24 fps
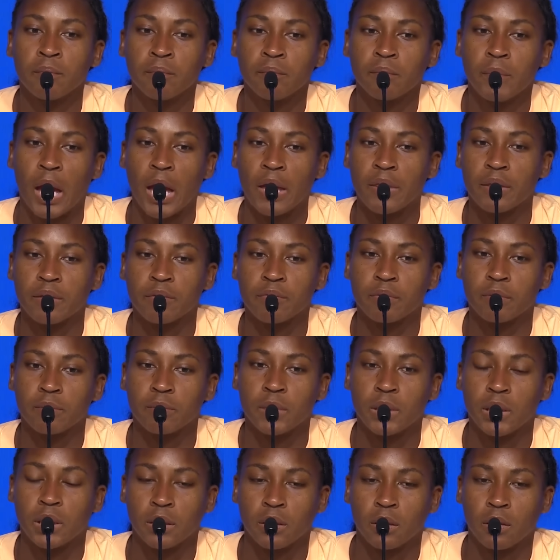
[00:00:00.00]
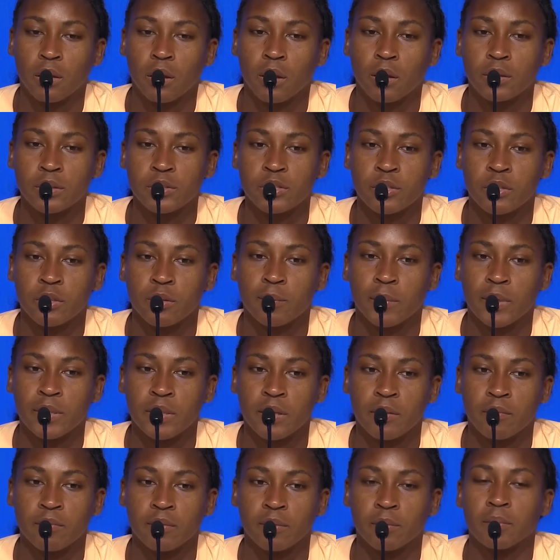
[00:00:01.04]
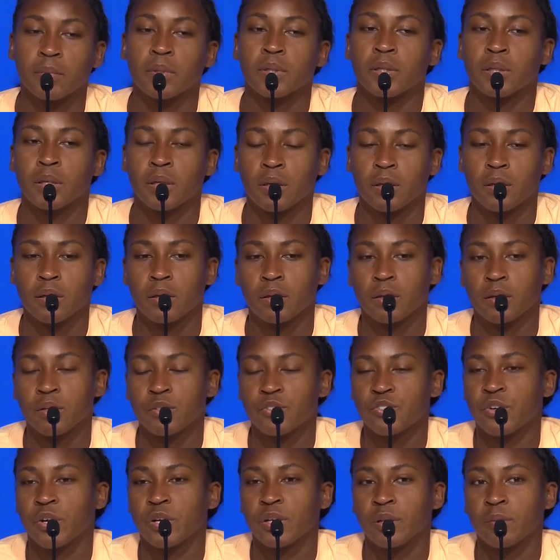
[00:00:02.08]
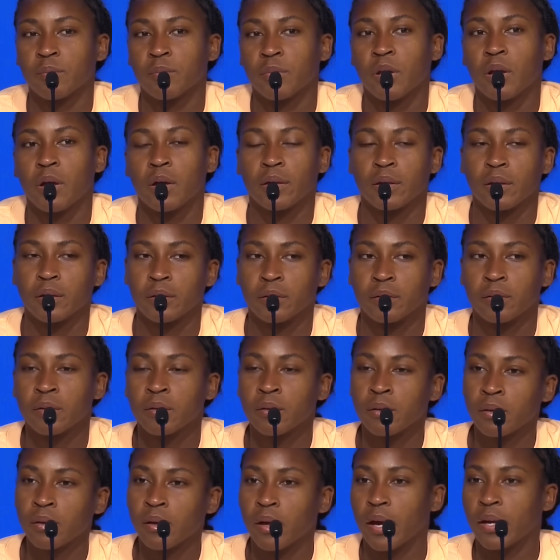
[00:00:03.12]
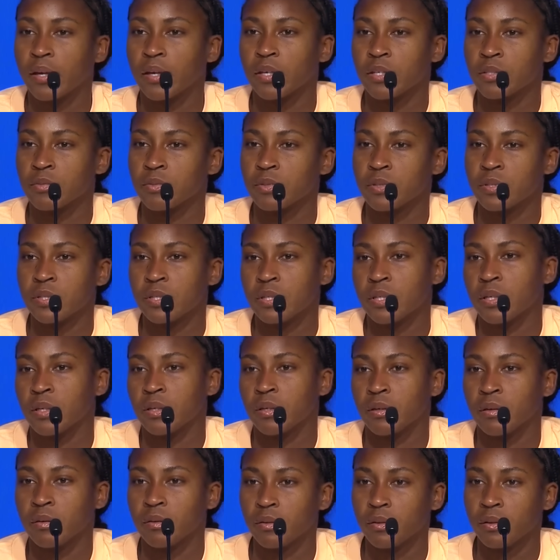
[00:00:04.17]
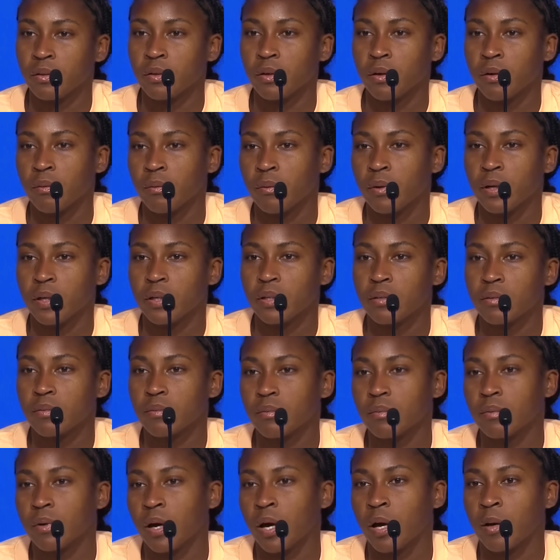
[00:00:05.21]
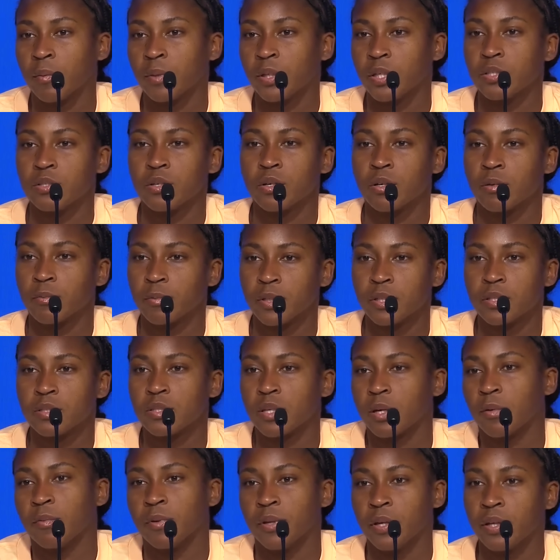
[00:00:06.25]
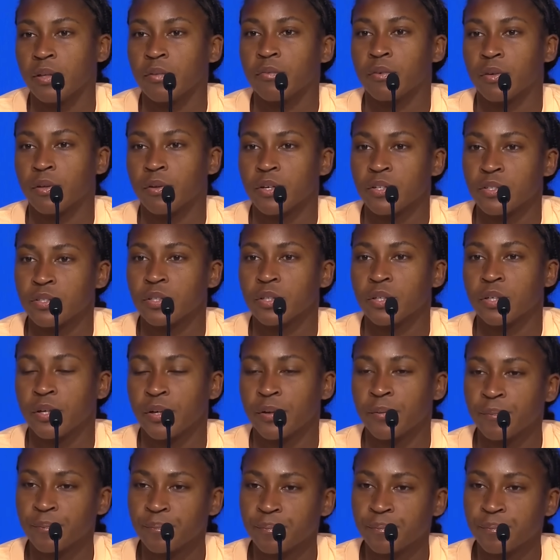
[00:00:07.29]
I think for me in the long term, I definitely want to get a good training block, and I guess we'll see, you know, what, how many tournaments I play for the rest of the year.